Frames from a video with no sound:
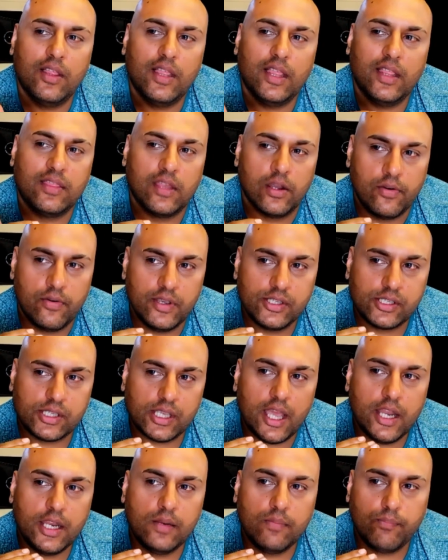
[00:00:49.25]
there is
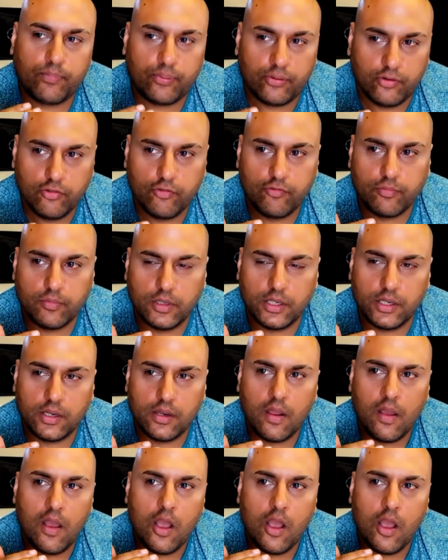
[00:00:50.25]
an improvement